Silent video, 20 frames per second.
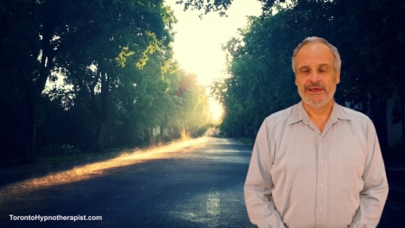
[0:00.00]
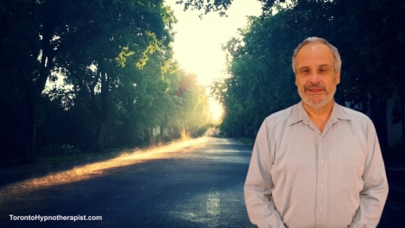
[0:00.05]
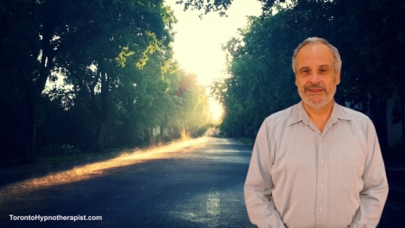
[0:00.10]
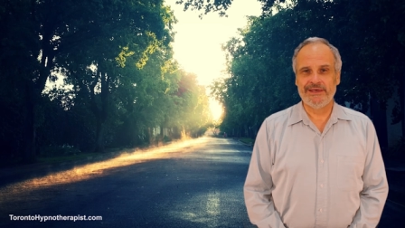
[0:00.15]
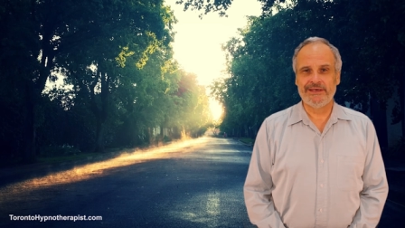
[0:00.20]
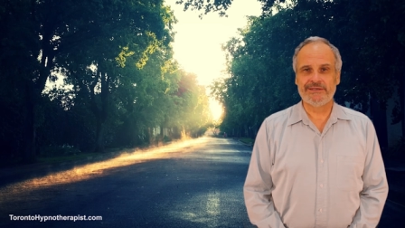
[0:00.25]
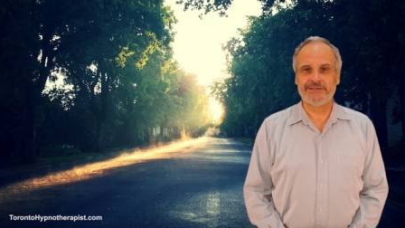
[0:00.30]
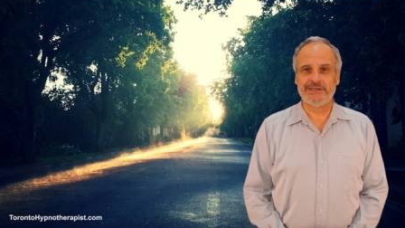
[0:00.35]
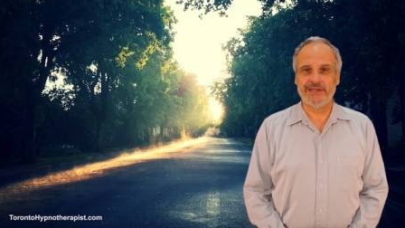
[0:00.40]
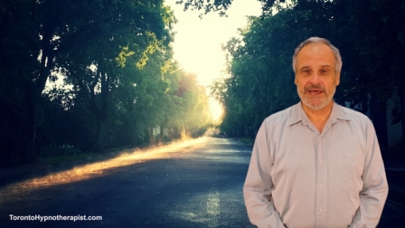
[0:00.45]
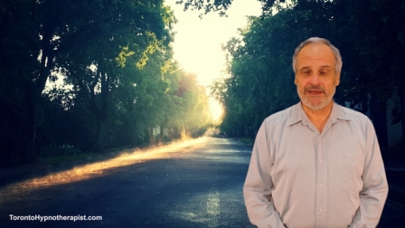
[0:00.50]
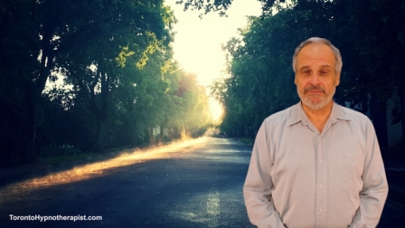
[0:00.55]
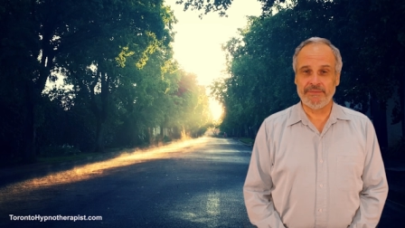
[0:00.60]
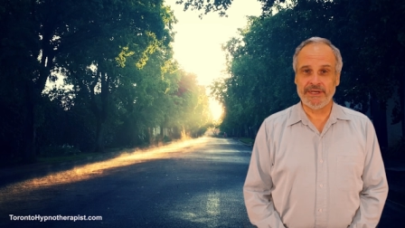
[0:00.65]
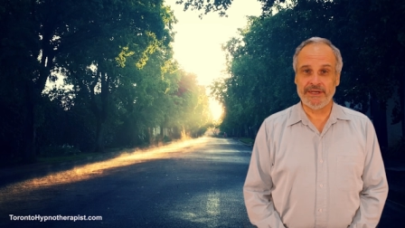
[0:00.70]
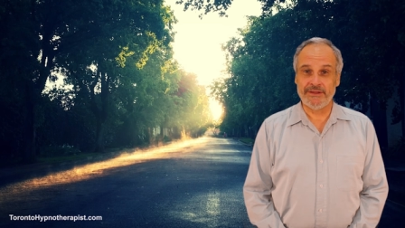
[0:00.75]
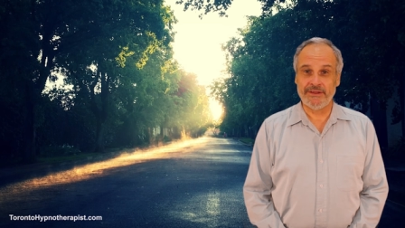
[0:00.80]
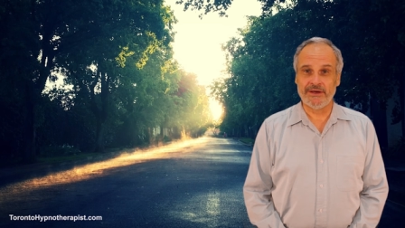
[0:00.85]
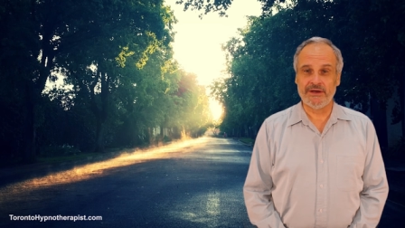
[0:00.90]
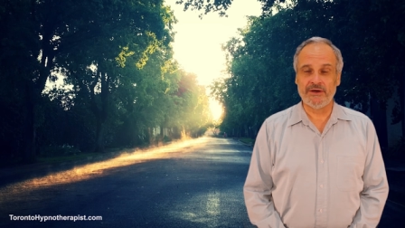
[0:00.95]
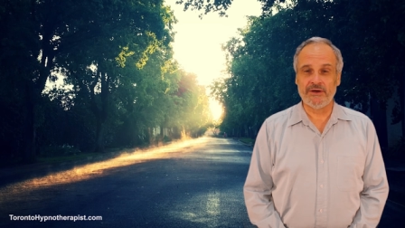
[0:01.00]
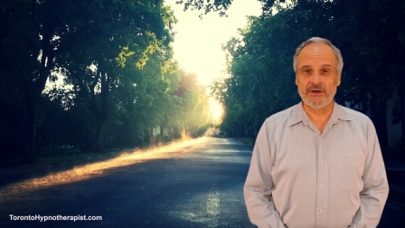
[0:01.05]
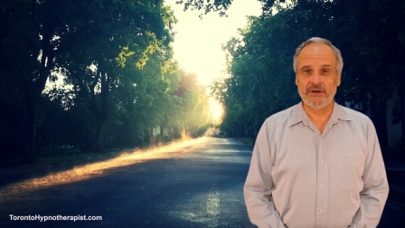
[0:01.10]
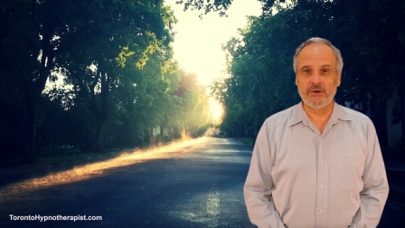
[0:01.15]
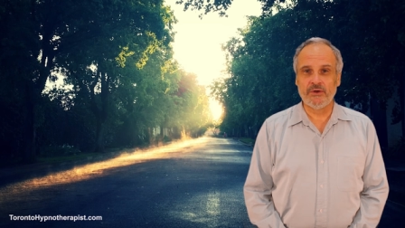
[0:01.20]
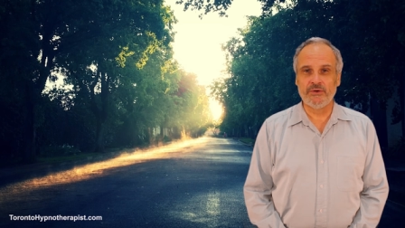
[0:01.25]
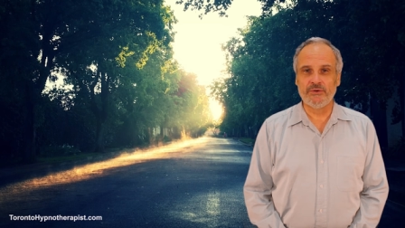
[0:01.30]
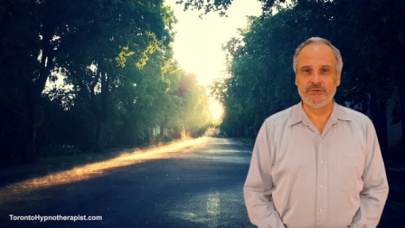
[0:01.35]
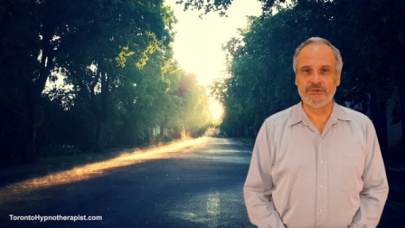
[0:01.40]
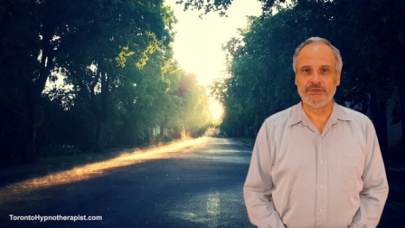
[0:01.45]
This led me to the
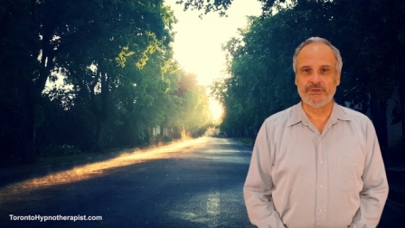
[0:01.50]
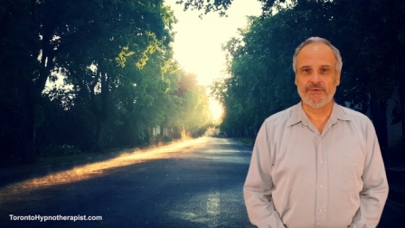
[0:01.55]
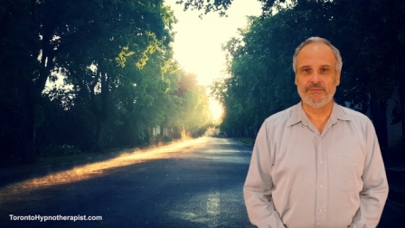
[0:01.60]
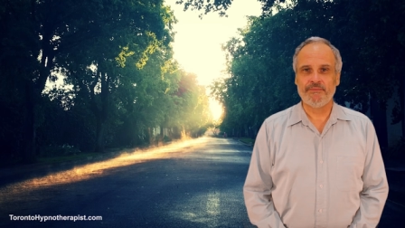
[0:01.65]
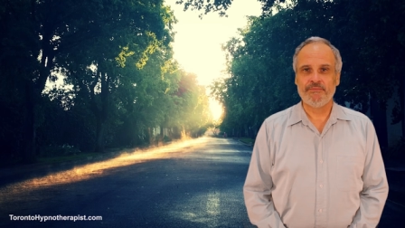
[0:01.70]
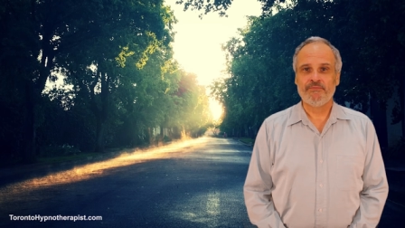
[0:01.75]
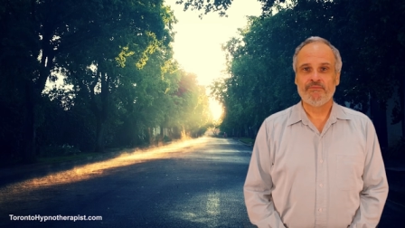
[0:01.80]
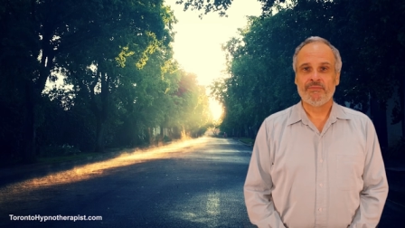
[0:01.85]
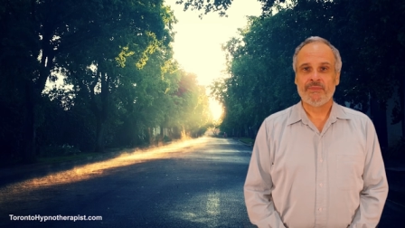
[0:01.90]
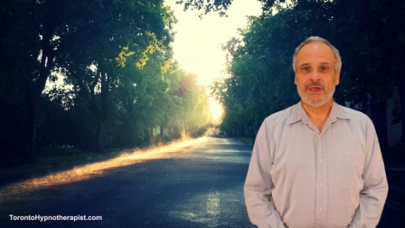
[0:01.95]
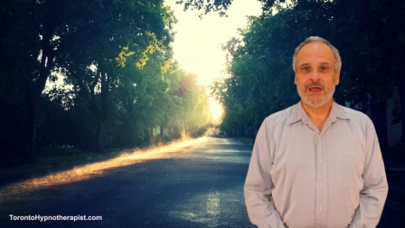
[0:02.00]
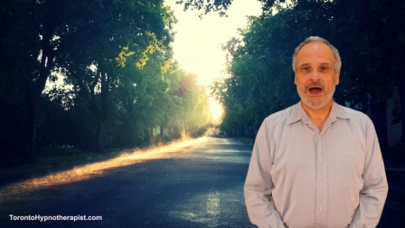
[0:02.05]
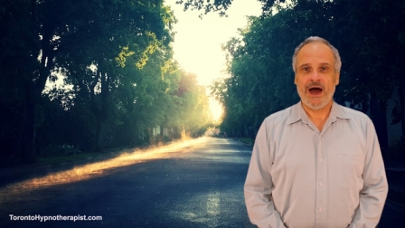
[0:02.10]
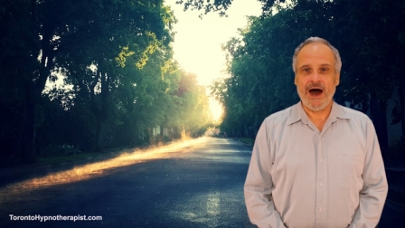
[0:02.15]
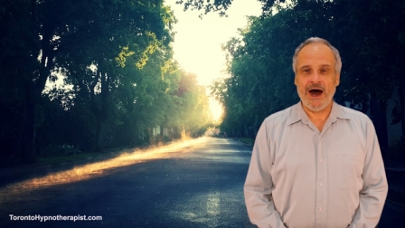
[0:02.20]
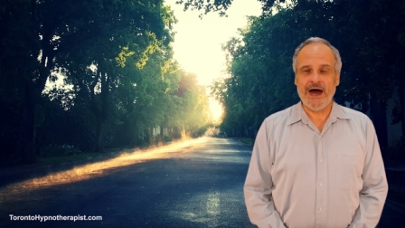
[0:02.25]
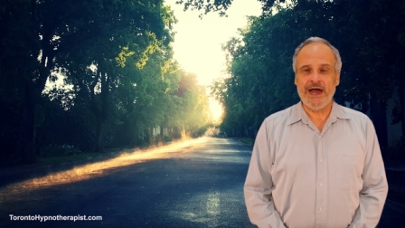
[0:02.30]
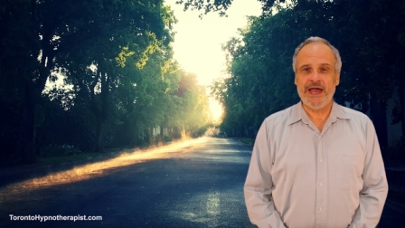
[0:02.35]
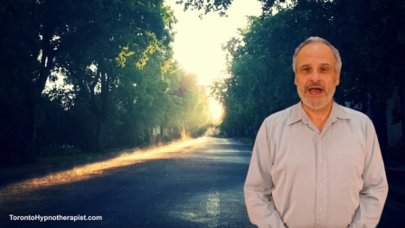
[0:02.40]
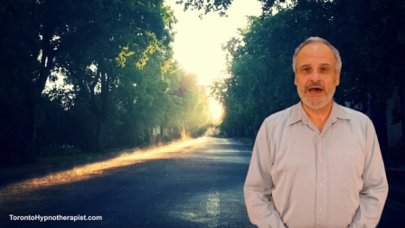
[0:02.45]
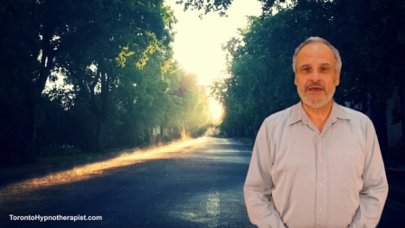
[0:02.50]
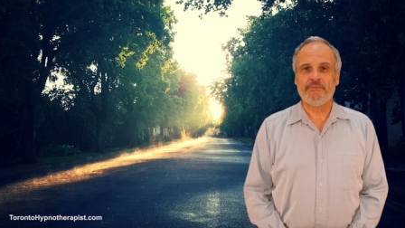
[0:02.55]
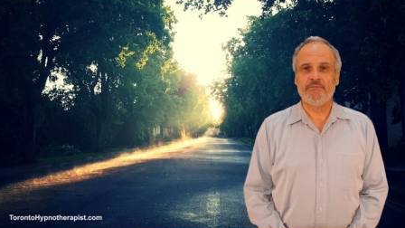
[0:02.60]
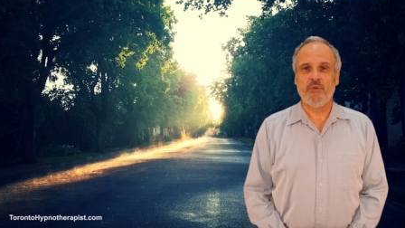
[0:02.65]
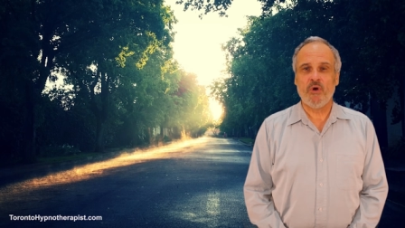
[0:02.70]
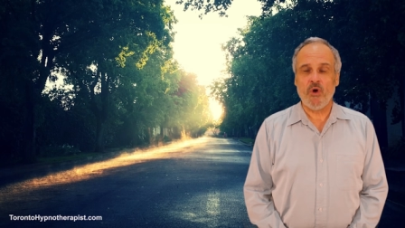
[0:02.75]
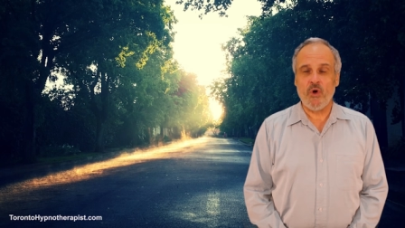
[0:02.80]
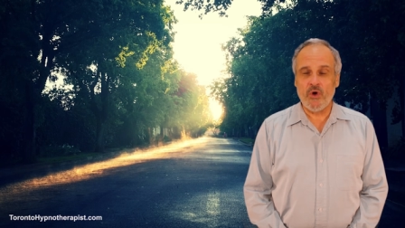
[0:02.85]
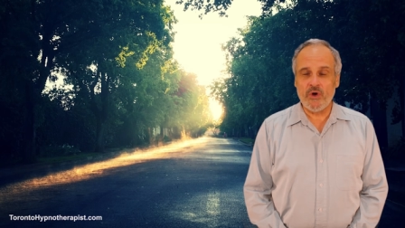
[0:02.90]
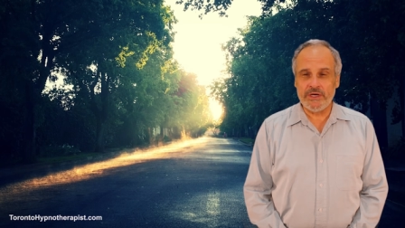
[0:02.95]
conclusion I had
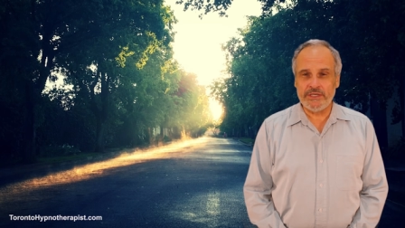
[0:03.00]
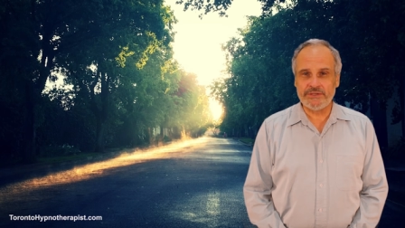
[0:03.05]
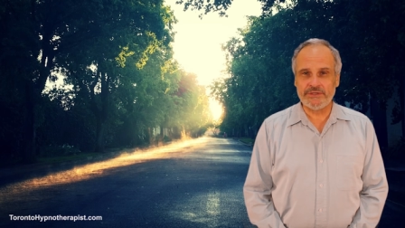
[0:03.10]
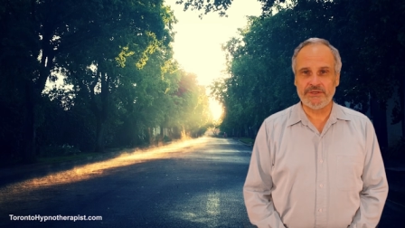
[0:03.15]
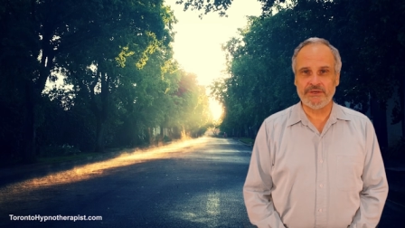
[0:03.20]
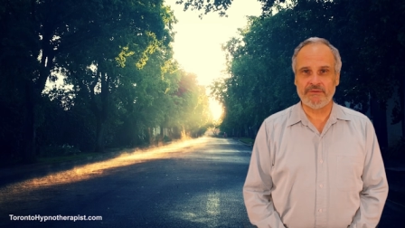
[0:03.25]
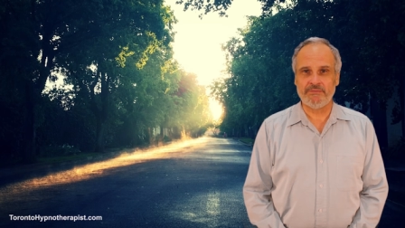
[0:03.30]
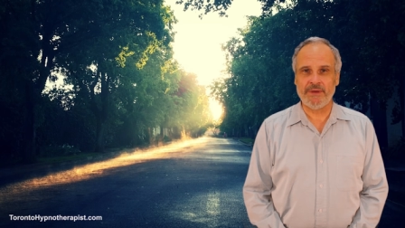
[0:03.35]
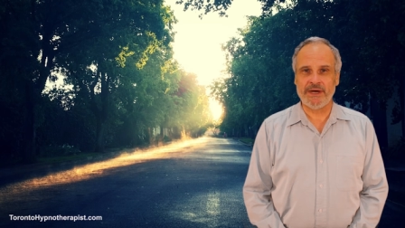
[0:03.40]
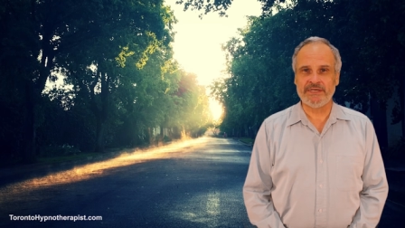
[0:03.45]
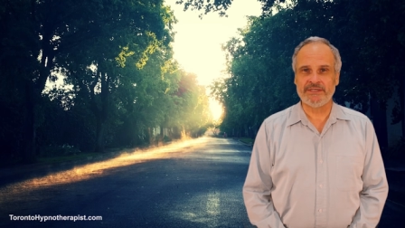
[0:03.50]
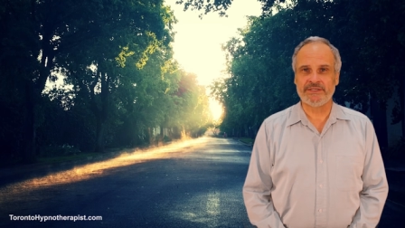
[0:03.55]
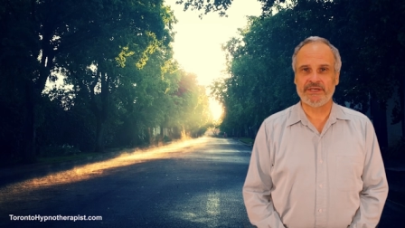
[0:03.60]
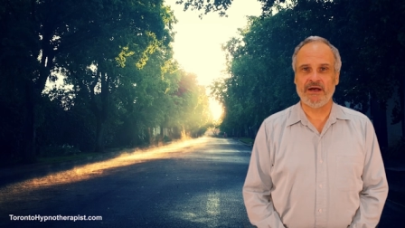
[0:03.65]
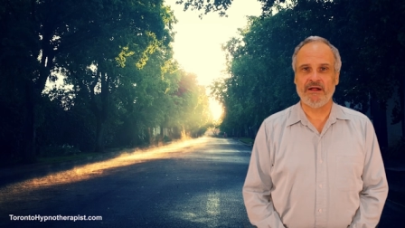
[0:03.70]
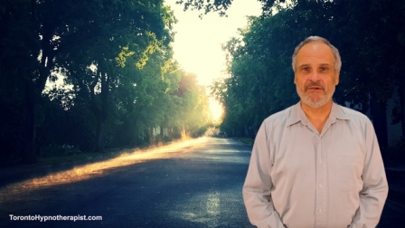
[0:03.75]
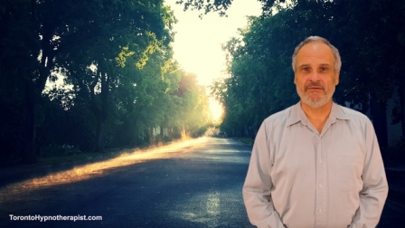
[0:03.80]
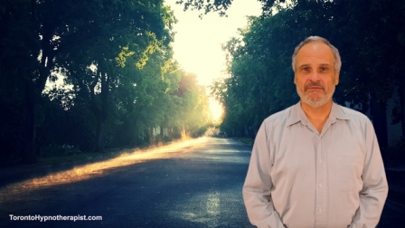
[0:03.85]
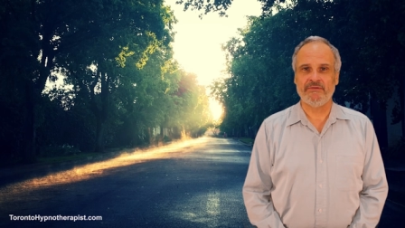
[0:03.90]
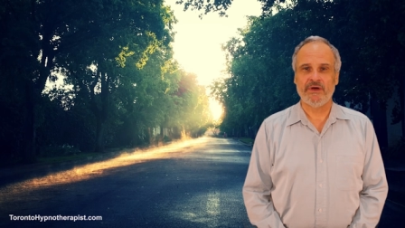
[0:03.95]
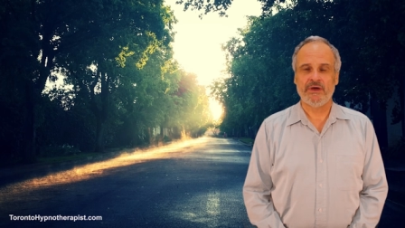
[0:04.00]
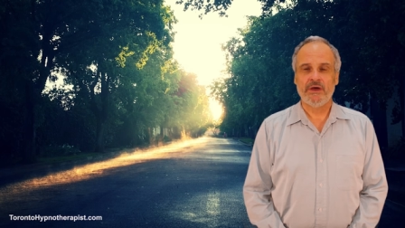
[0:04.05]
poisoned myself